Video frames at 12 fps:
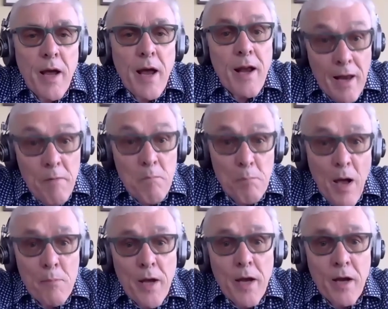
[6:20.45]
And in
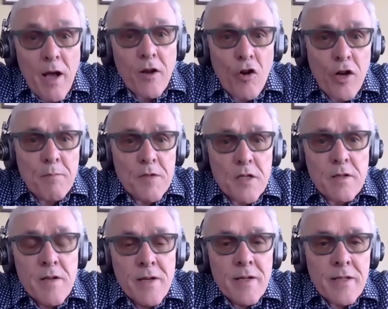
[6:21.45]
public, I got him to
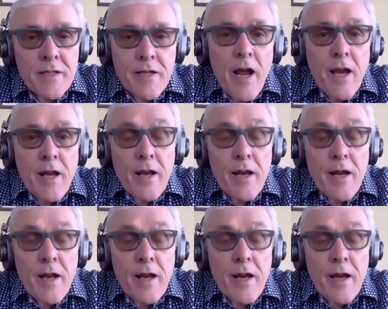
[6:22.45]
state,